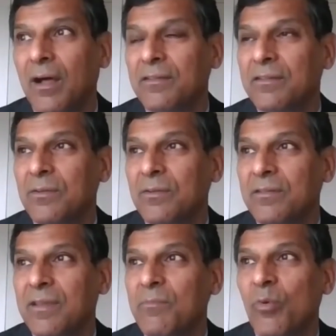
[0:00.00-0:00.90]
ask you the
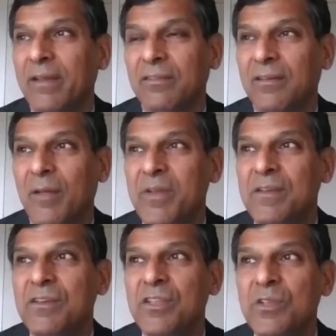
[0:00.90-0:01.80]
same question. I
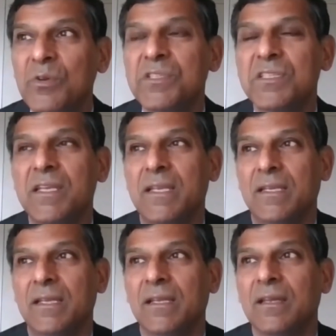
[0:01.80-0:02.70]
mean, do you
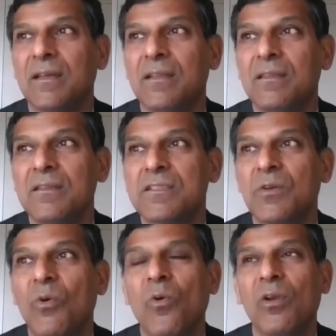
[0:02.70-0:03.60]
see this
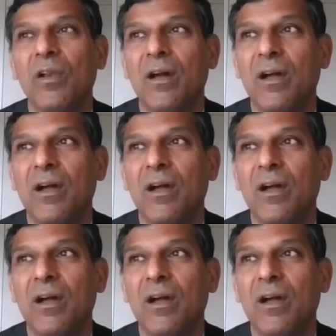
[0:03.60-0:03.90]
whole,